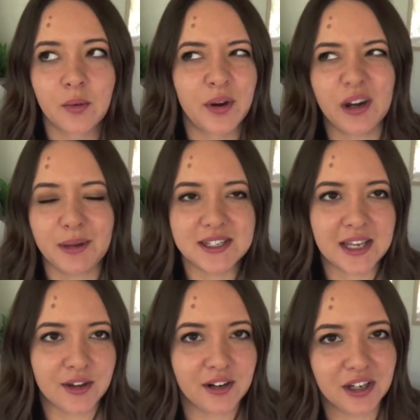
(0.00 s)
we'd only been
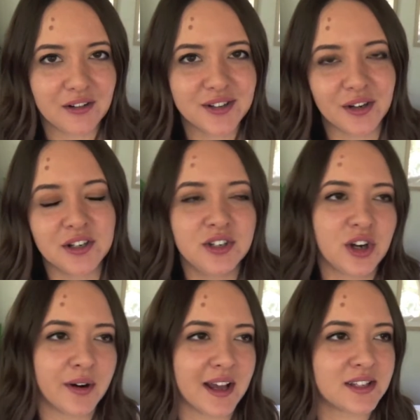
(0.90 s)
together a year or so, and
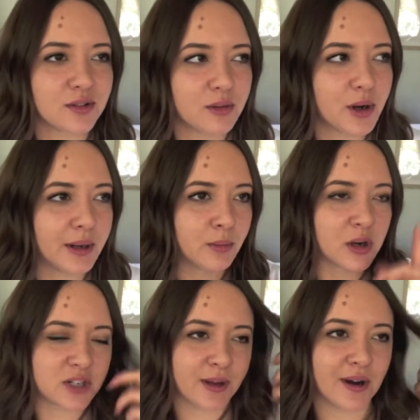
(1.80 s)
Joe and I saw,
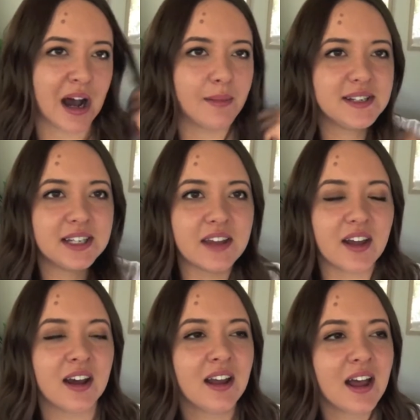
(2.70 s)
watched Pearl Harbor
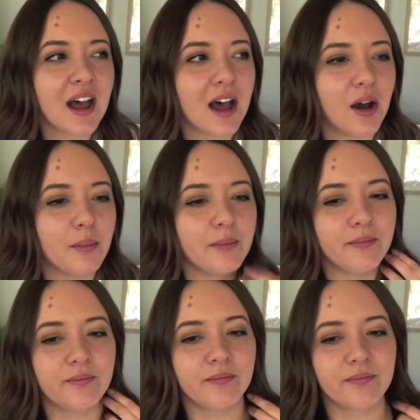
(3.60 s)
together. Um,